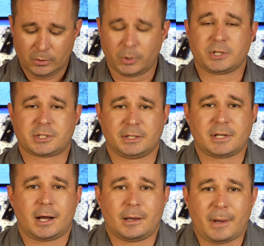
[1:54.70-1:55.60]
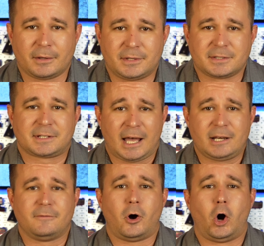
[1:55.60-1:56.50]
We're just going to talk about this kind
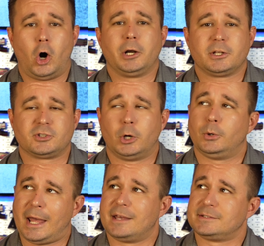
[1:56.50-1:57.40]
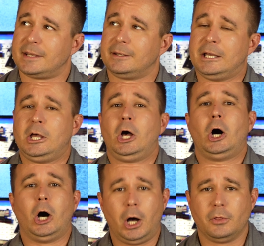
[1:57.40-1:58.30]
of on its own as a
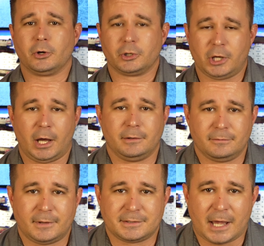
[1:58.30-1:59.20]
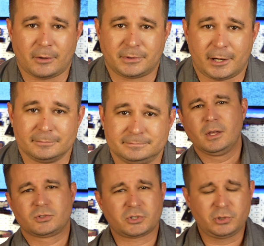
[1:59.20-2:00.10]
other gun that's out there.
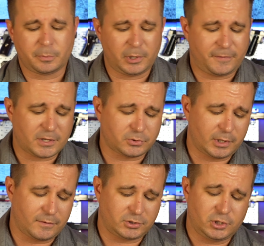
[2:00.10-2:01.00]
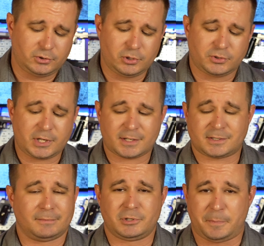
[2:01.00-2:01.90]
So let's do a brief history of the
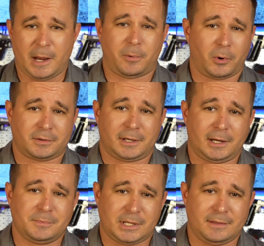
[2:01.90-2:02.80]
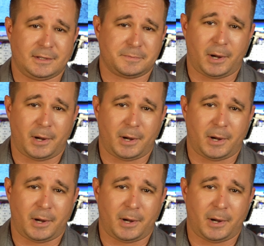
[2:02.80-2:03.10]
226. There's paperwork that comes in this